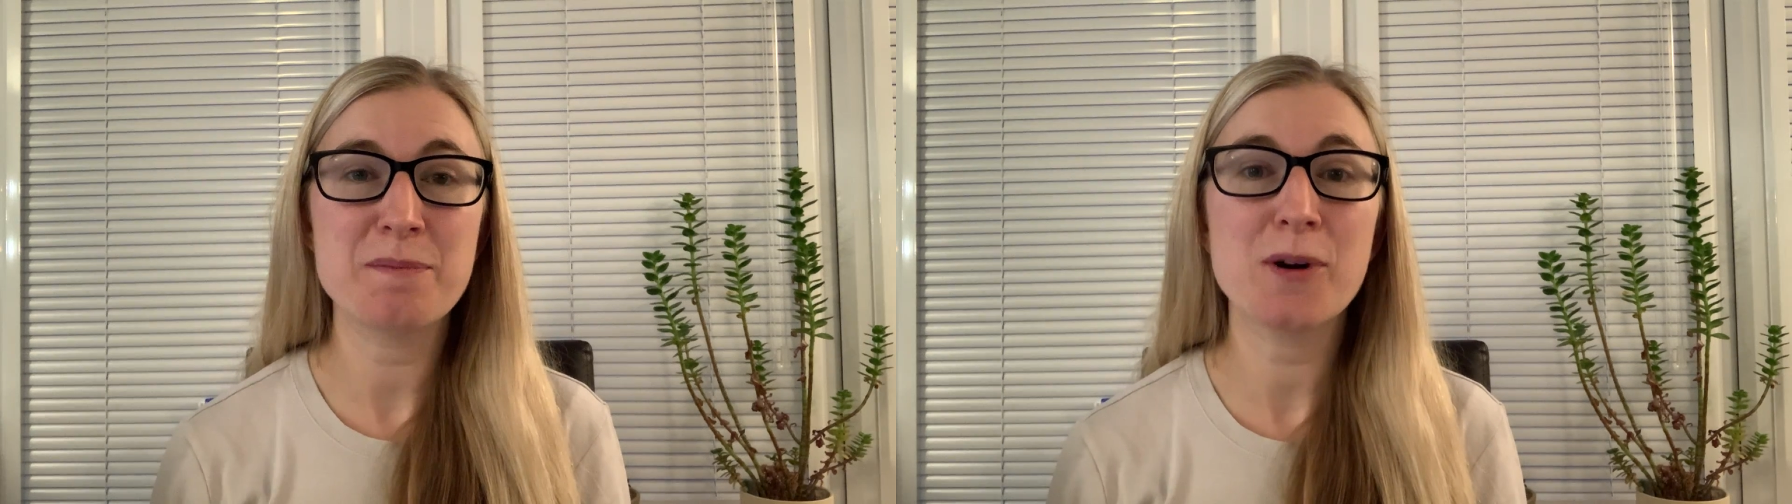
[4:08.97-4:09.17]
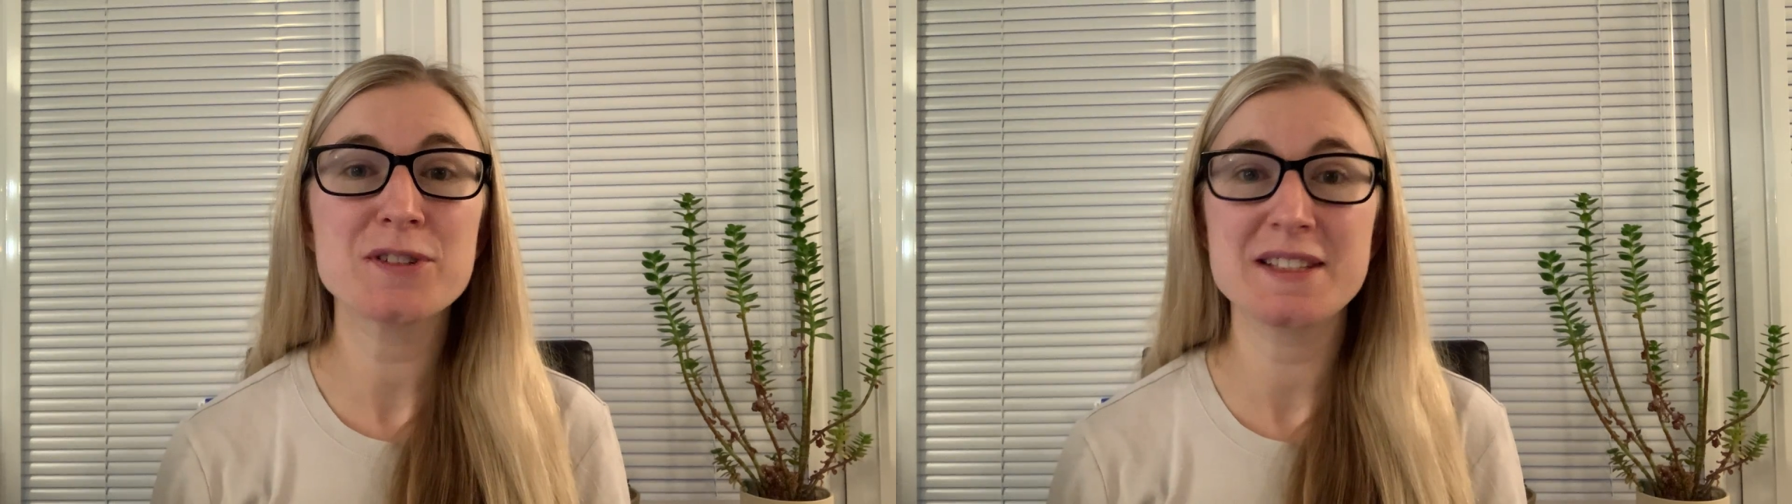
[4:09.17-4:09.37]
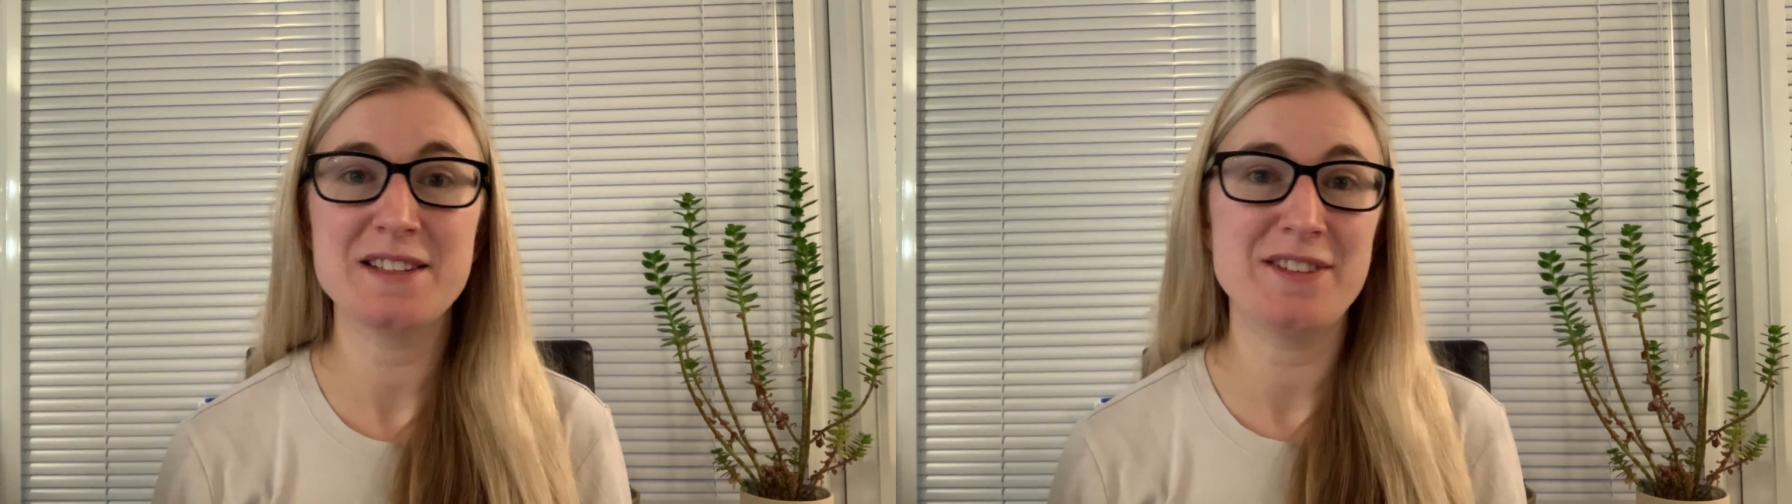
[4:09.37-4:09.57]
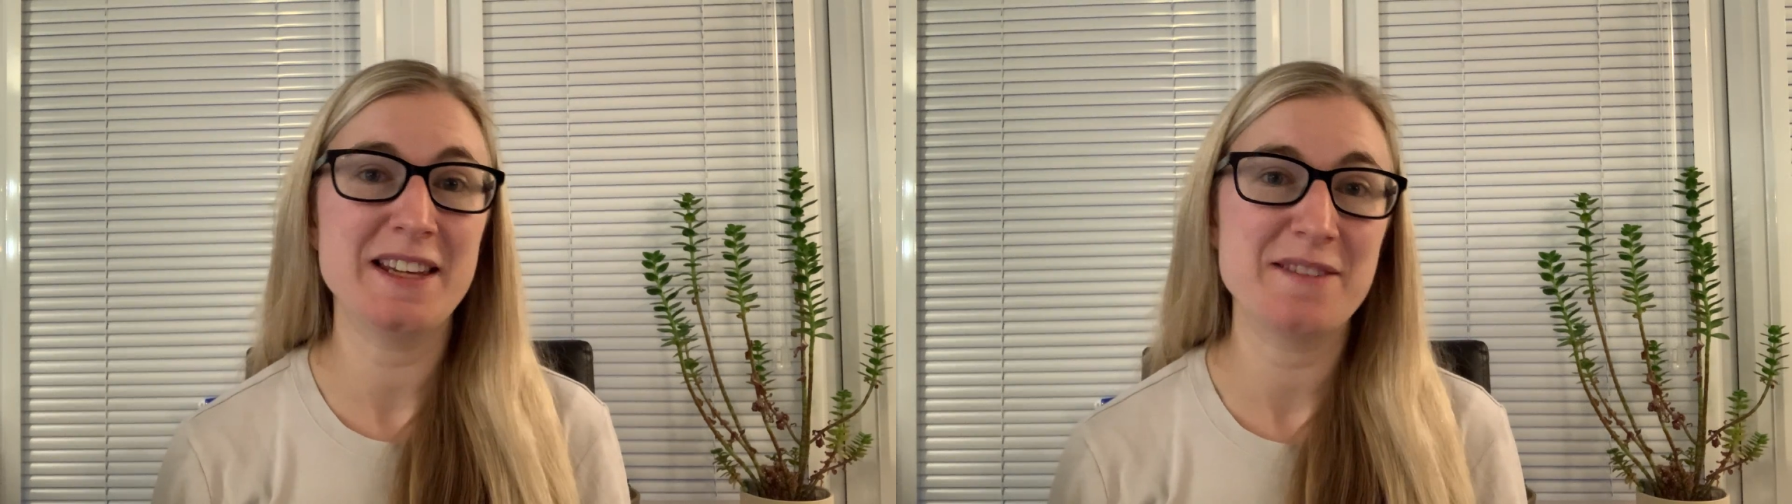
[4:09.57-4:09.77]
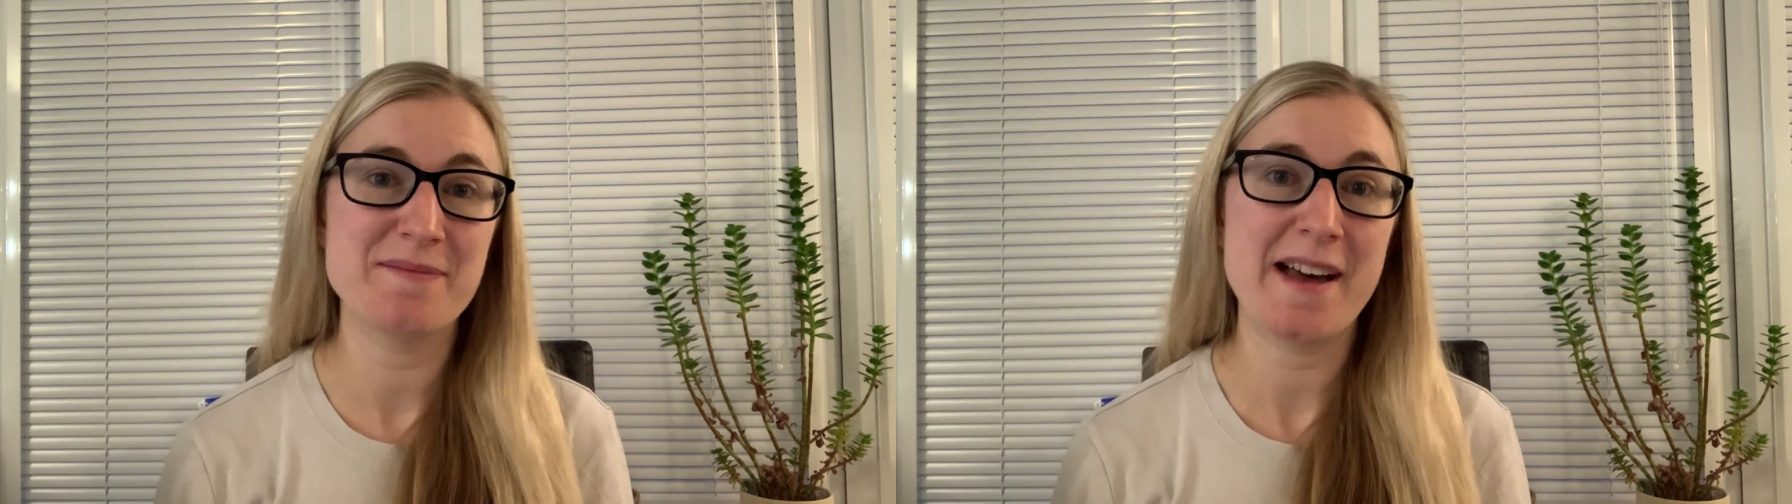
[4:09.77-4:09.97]

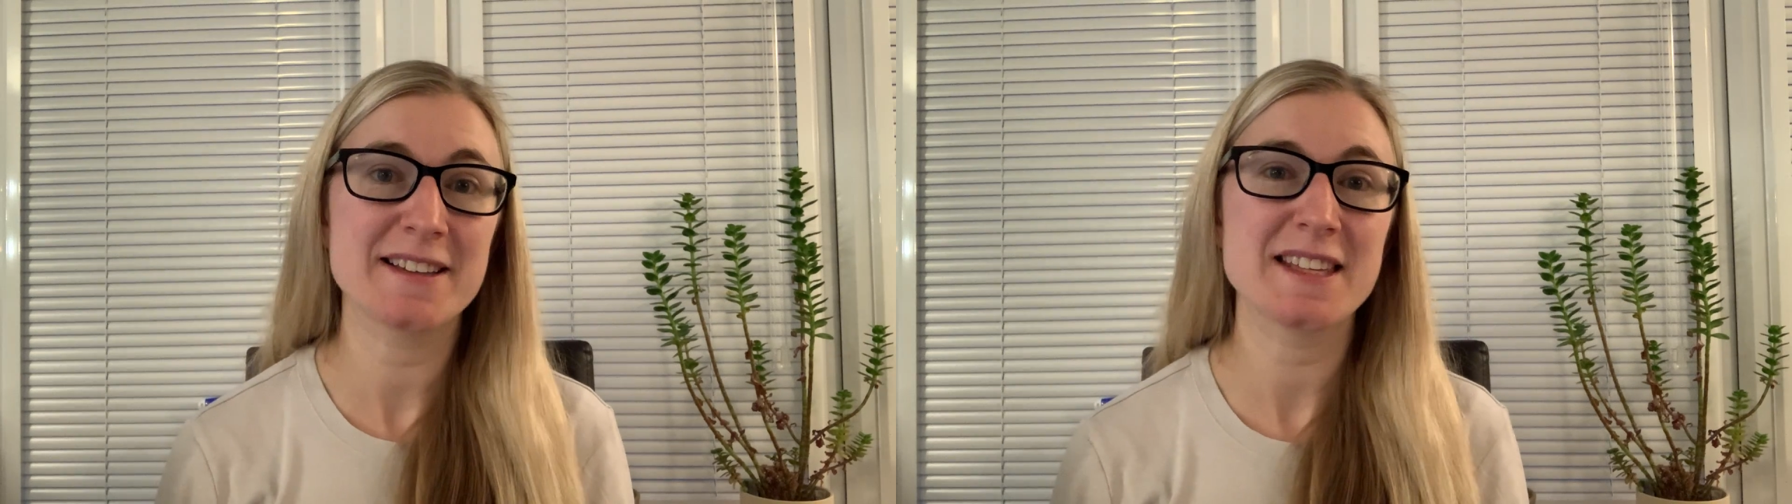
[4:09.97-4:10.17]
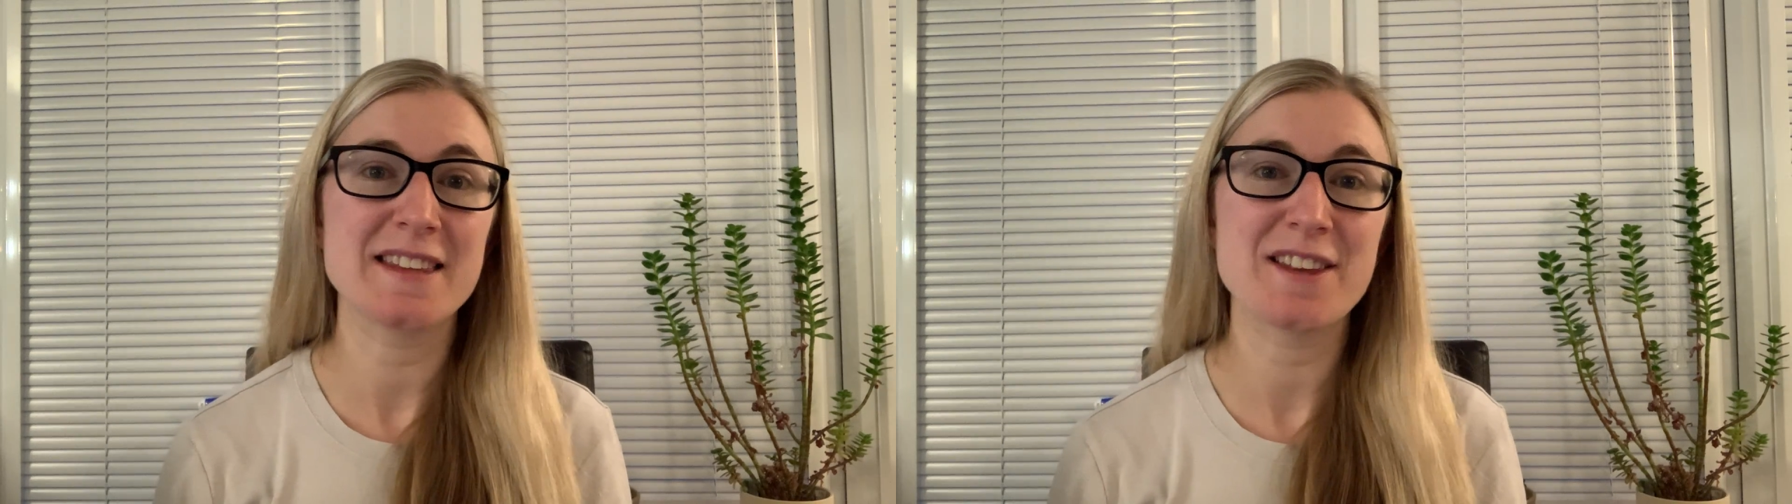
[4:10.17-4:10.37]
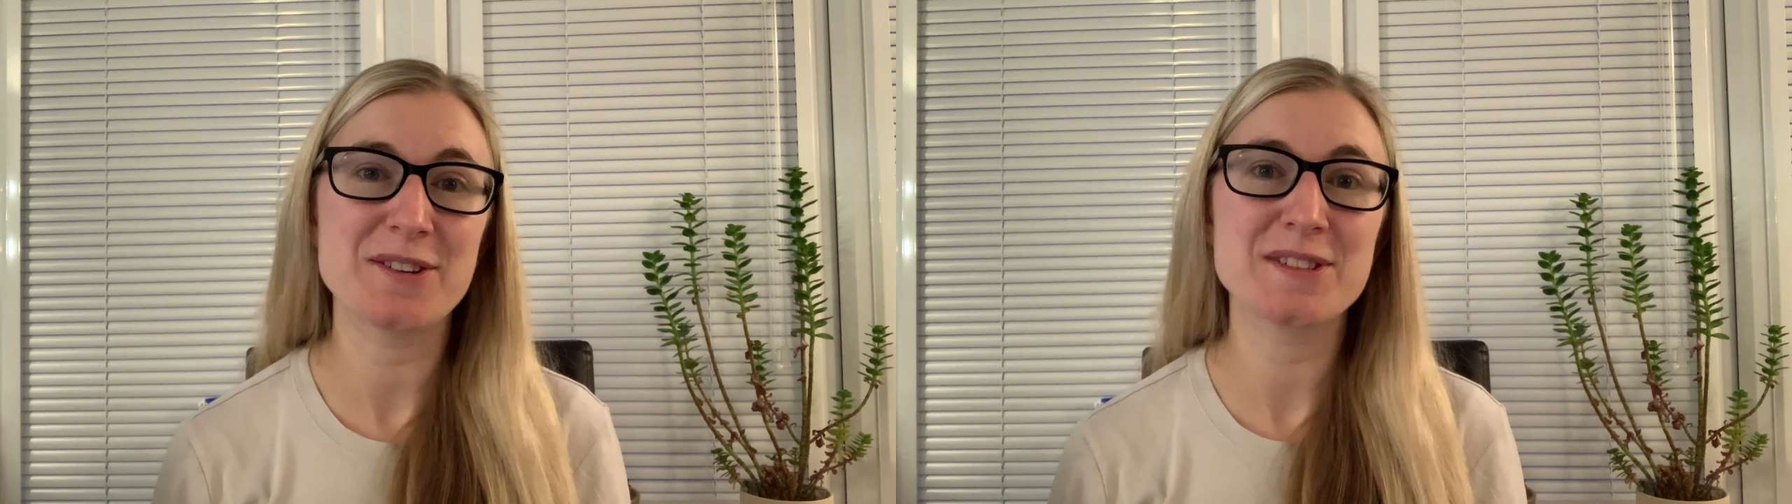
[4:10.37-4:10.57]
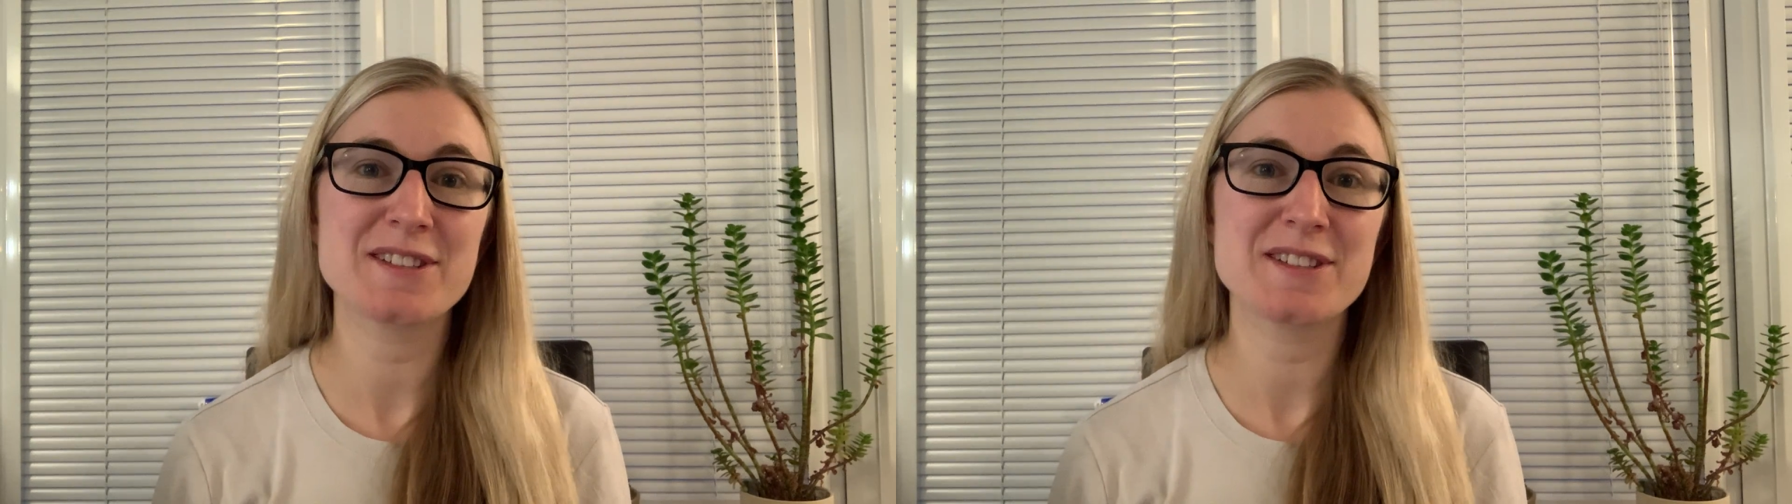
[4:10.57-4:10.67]
positively impacted those